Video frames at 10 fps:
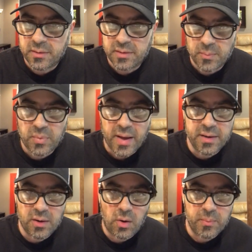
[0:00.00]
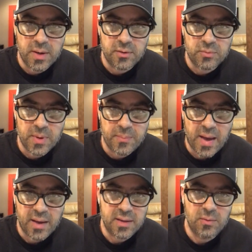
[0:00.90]
Tim Bridey called me on his way
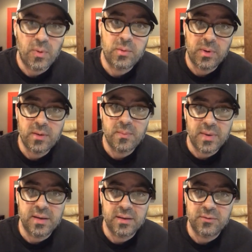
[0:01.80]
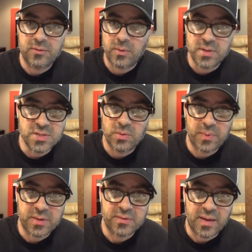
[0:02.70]
back. He won one of the minis, so he's super
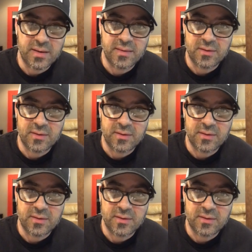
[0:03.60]
excited.